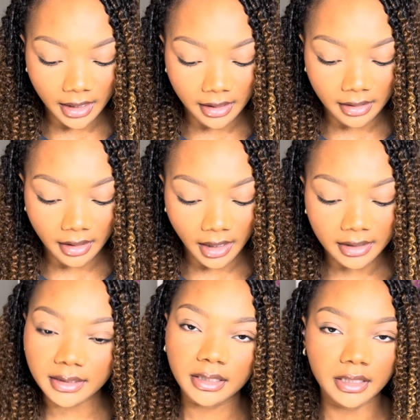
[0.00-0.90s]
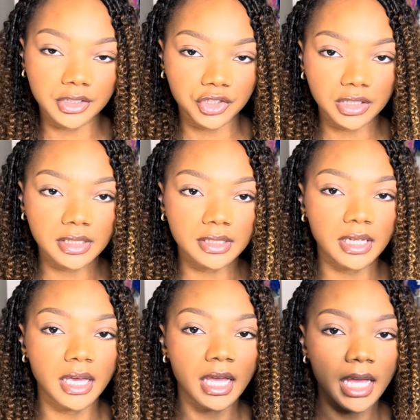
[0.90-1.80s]
in 18 inches
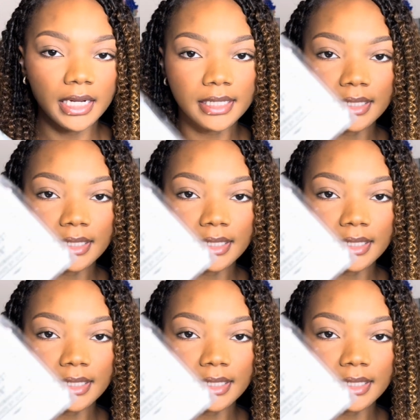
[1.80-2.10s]
and it